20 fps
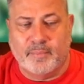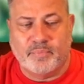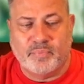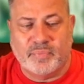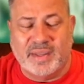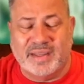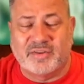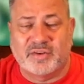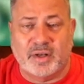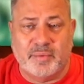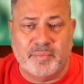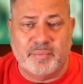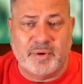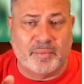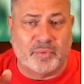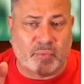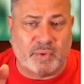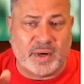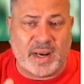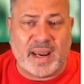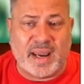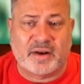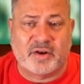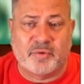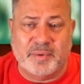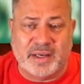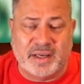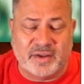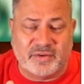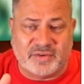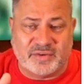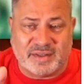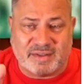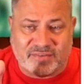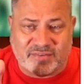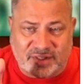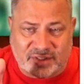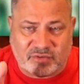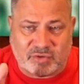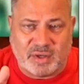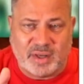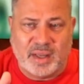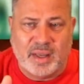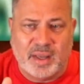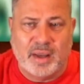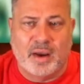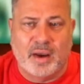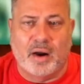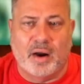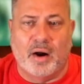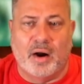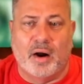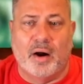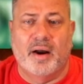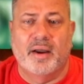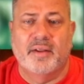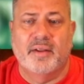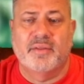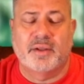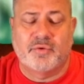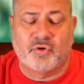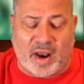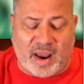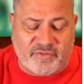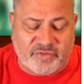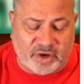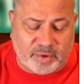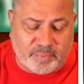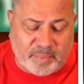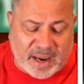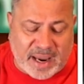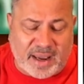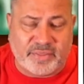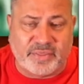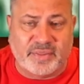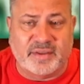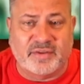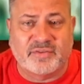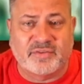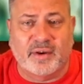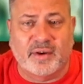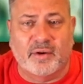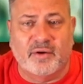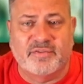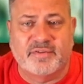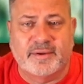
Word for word: It's going to be able to react because it sits on the traffic path itself.